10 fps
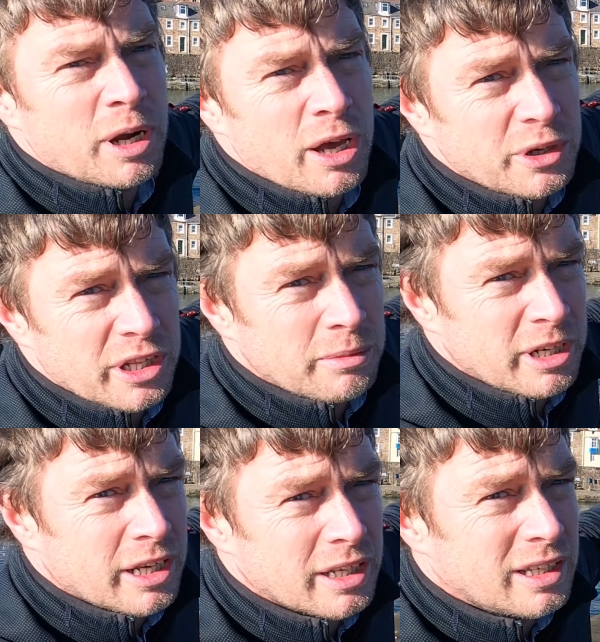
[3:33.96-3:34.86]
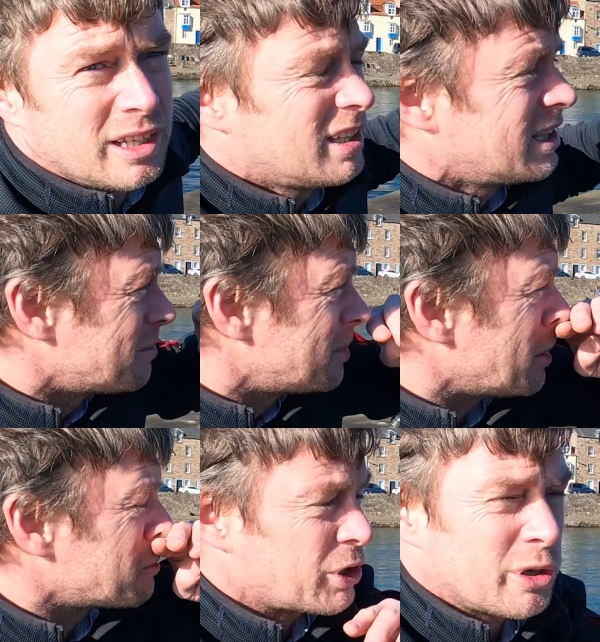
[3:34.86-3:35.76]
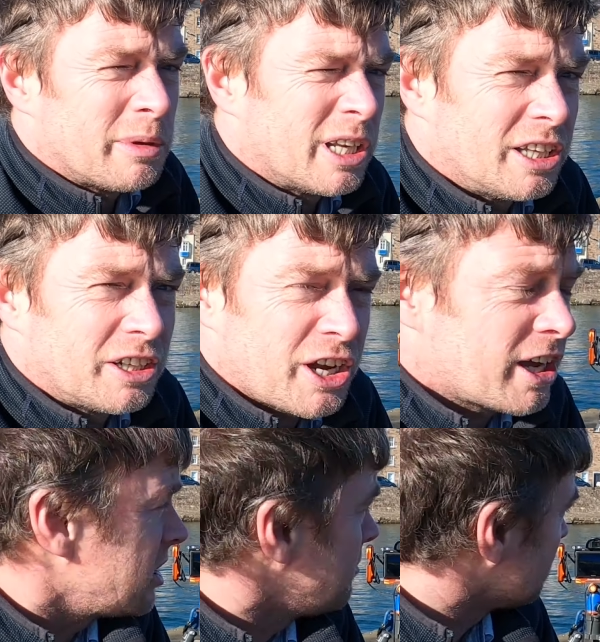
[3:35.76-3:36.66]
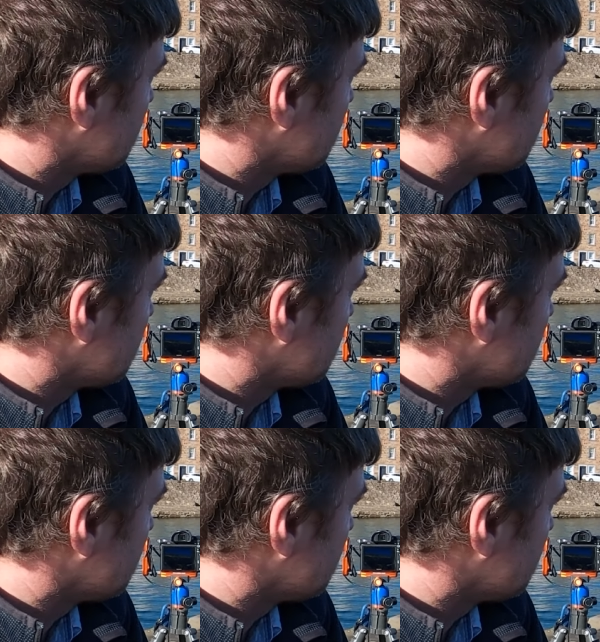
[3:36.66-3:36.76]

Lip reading: blown at the minute, but I'm shooting middle of the day.